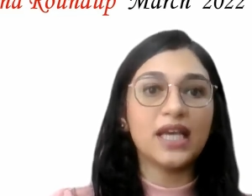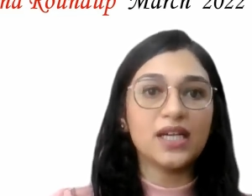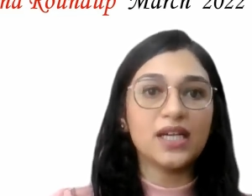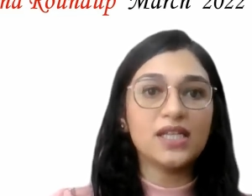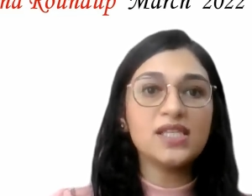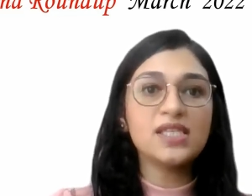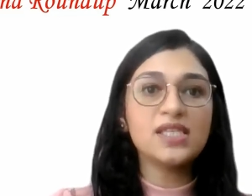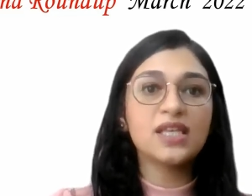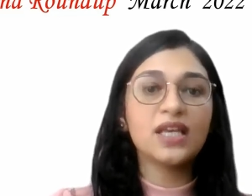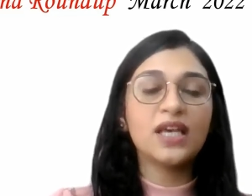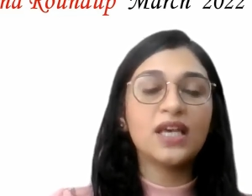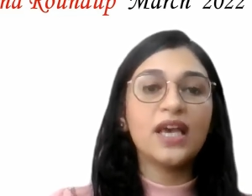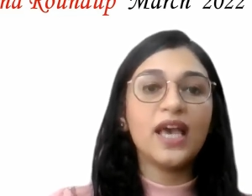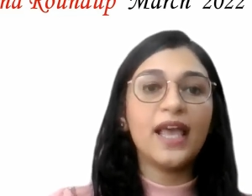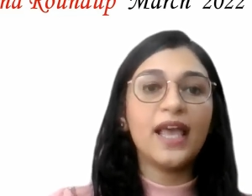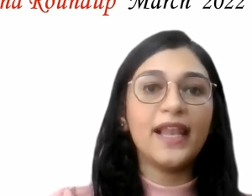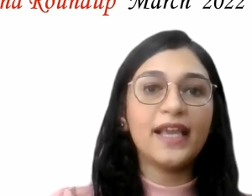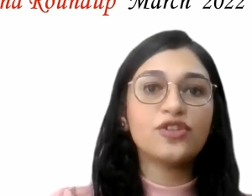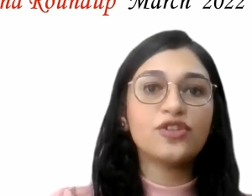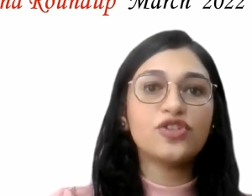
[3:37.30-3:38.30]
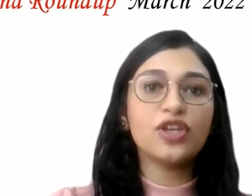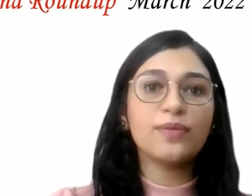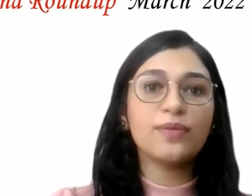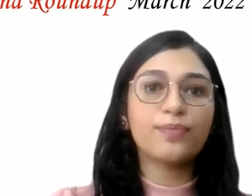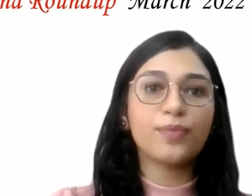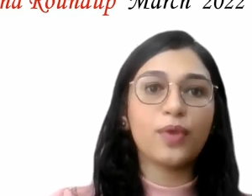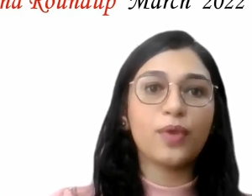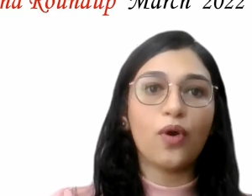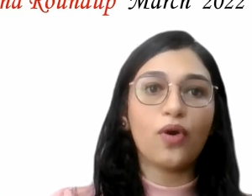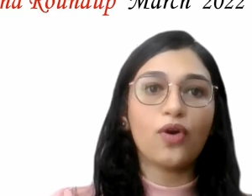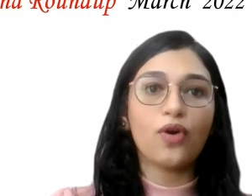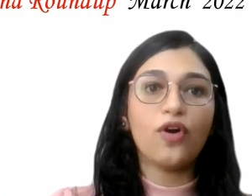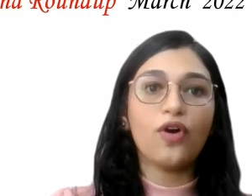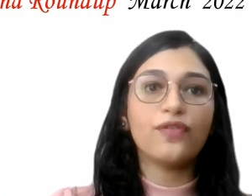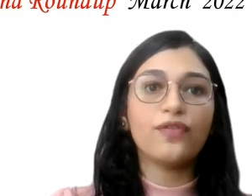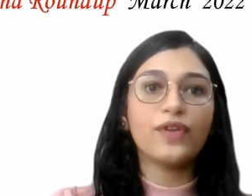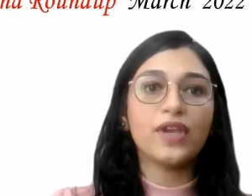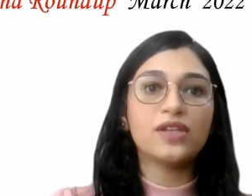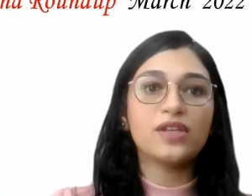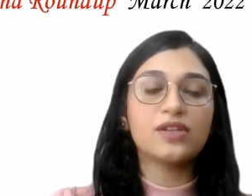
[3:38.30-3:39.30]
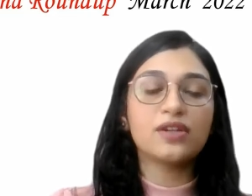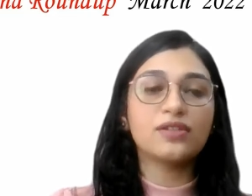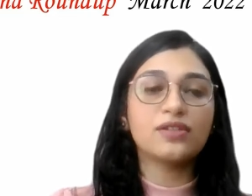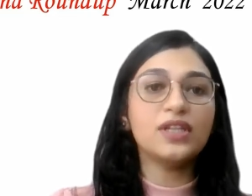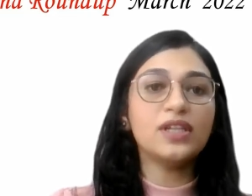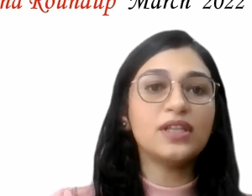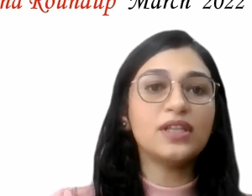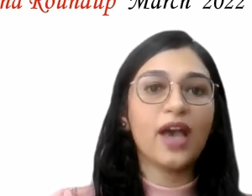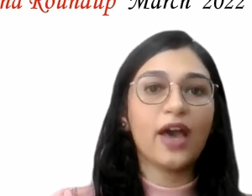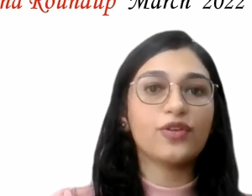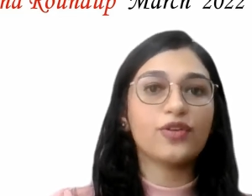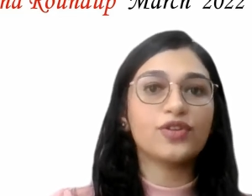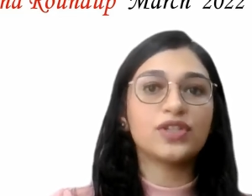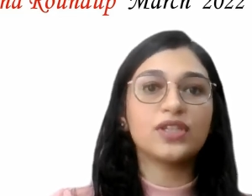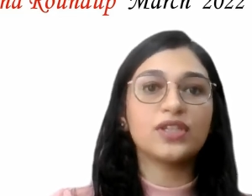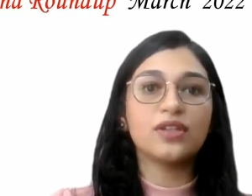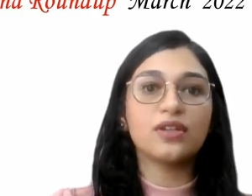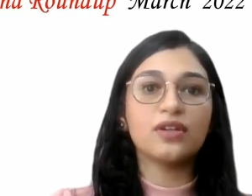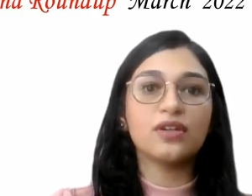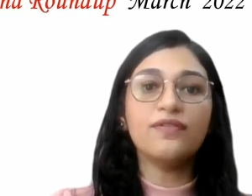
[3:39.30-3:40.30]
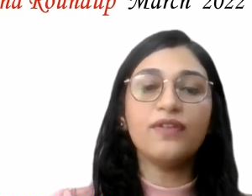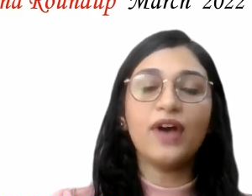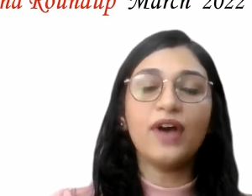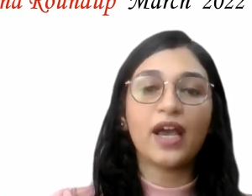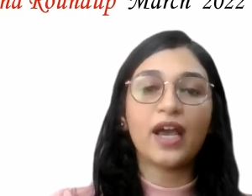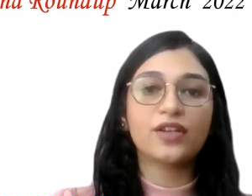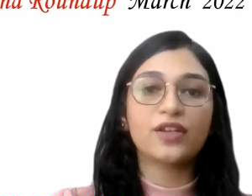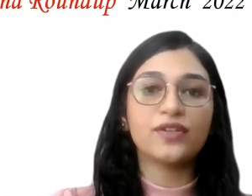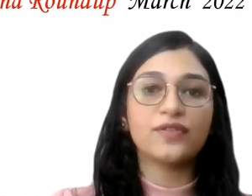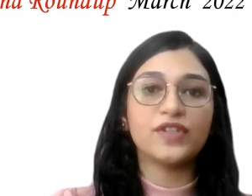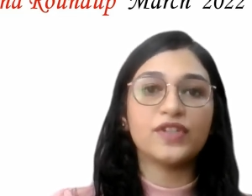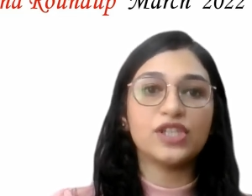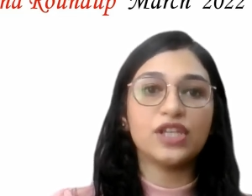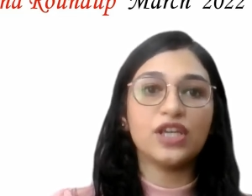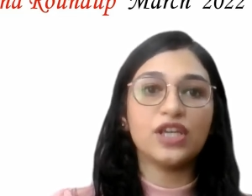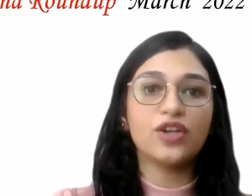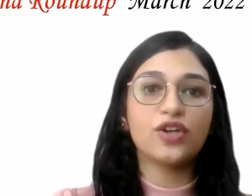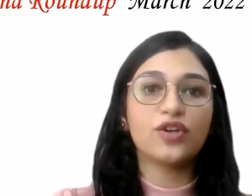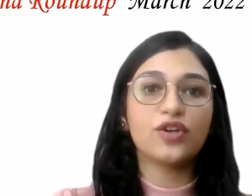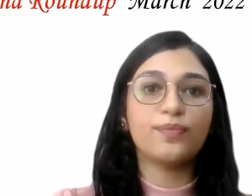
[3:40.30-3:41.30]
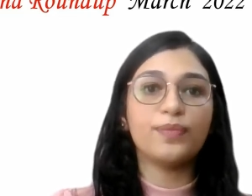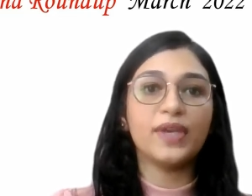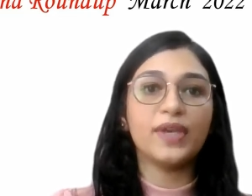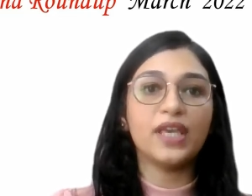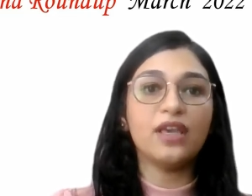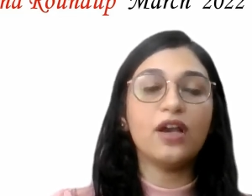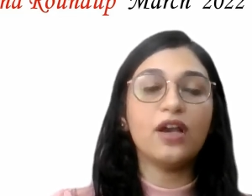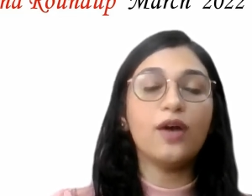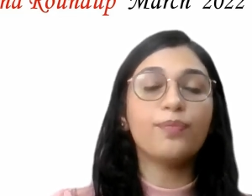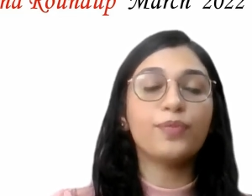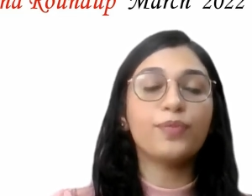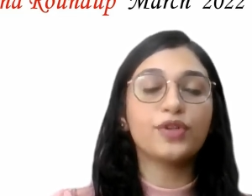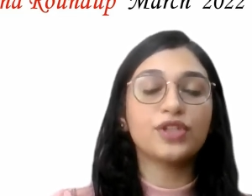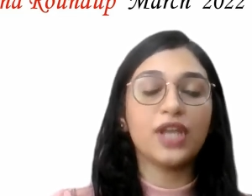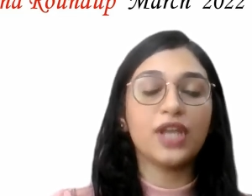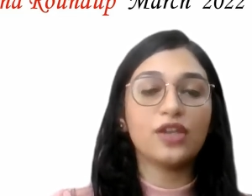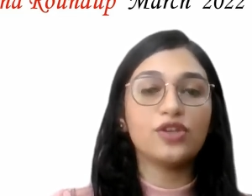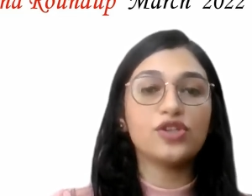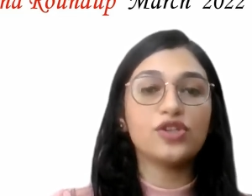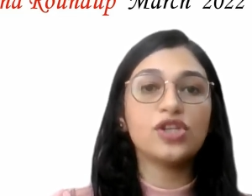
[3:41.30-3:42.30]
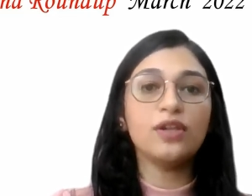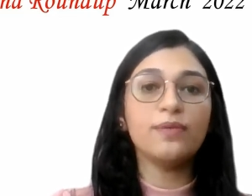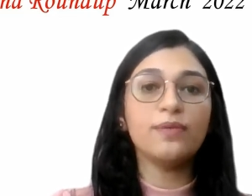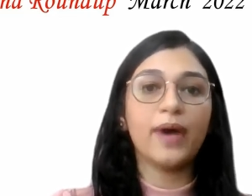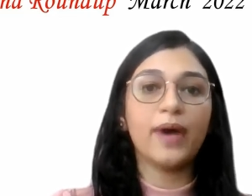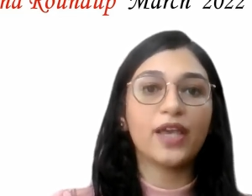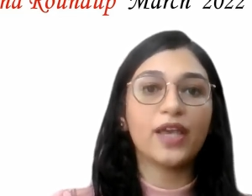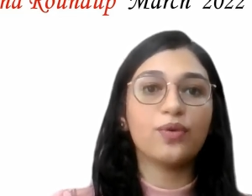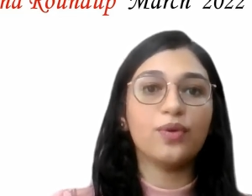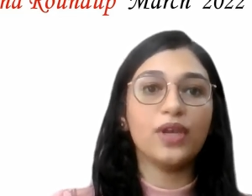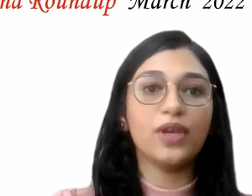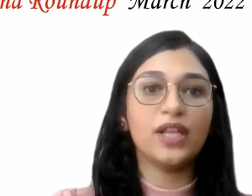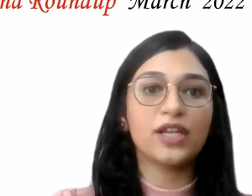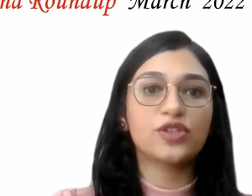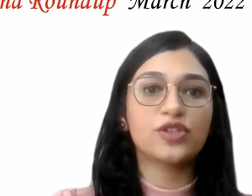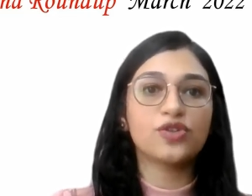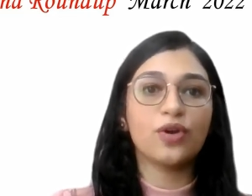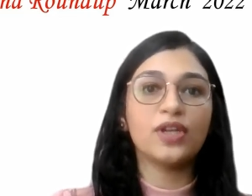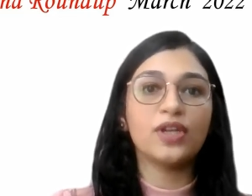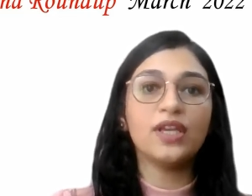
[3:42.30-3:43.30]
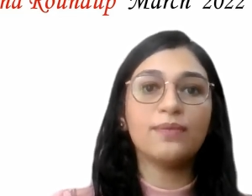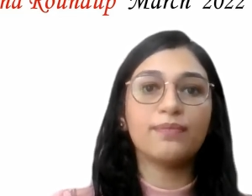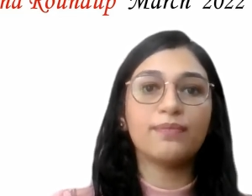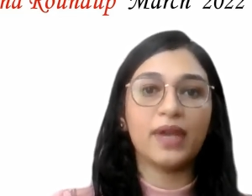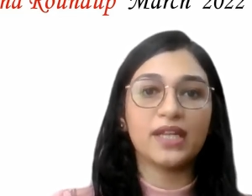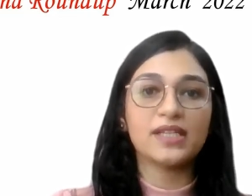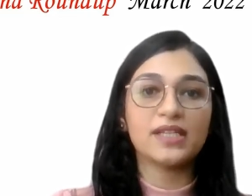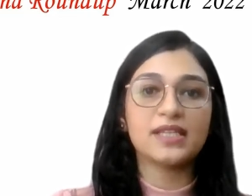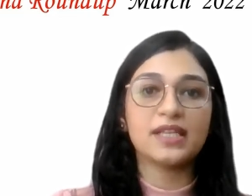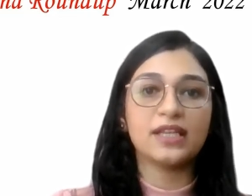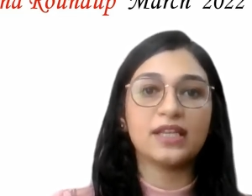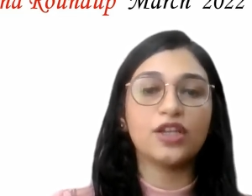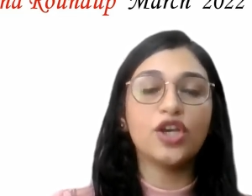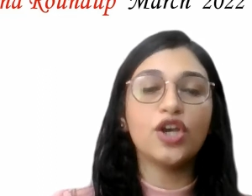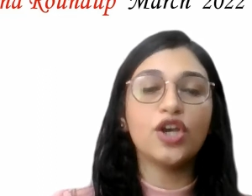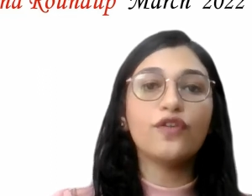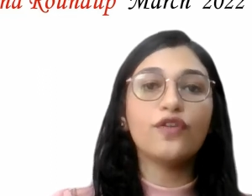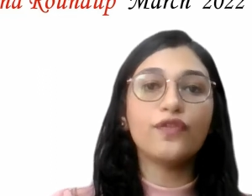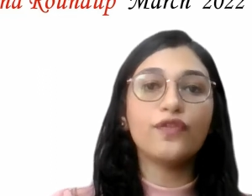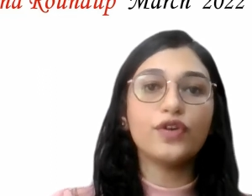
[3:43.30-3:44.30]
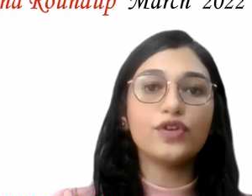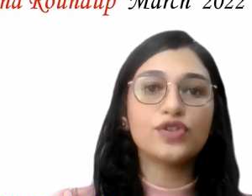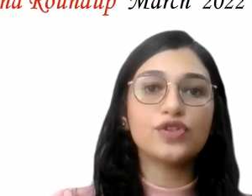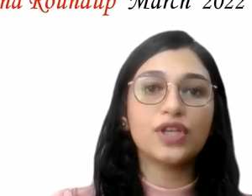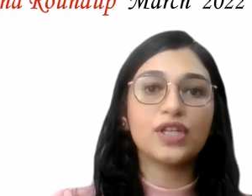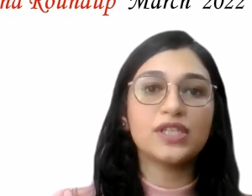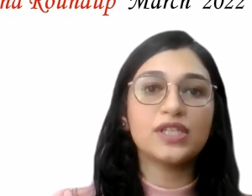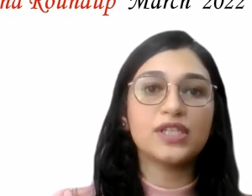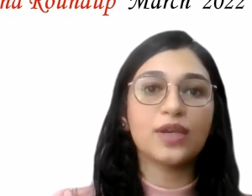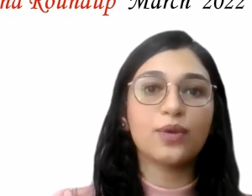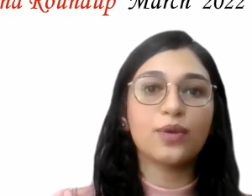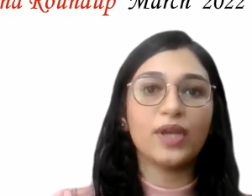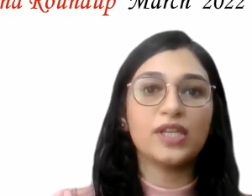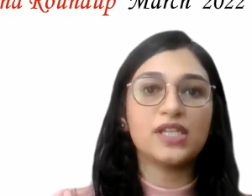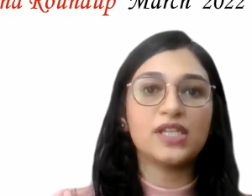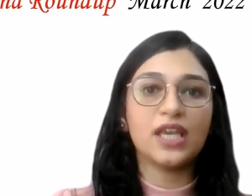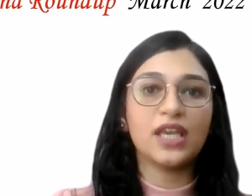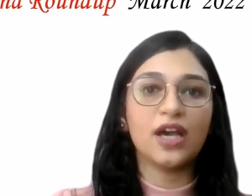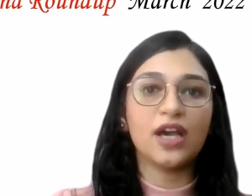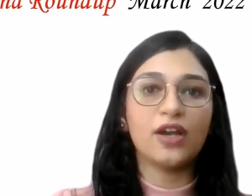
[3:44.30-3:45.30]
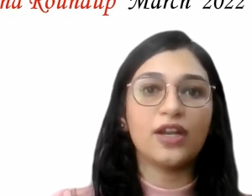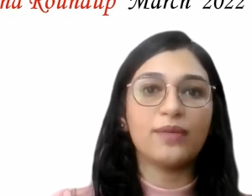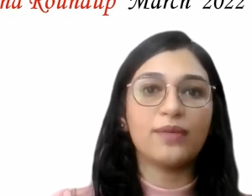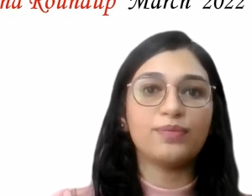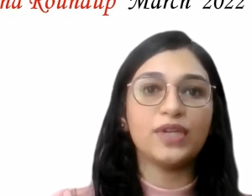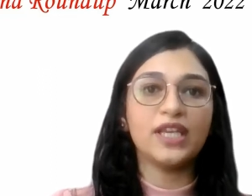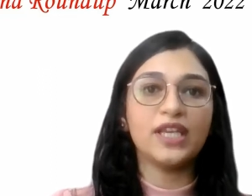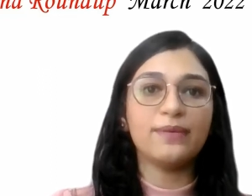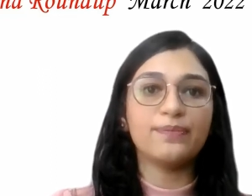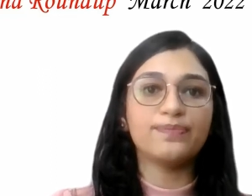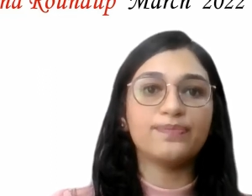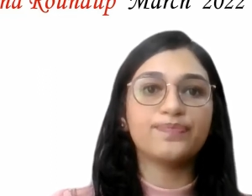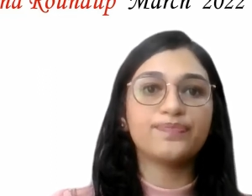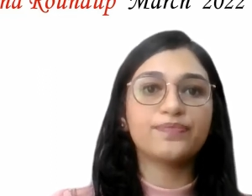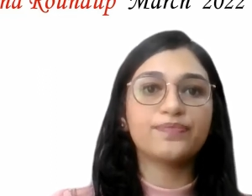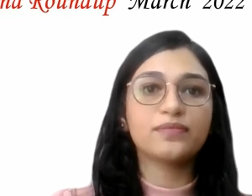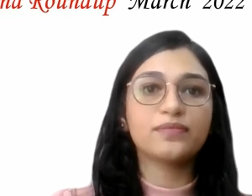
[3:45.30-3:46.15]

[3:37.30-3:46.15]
Thus, electric block of internal carotid nerve activity could be a potential bioelectronic medicine for treating wet ARMD.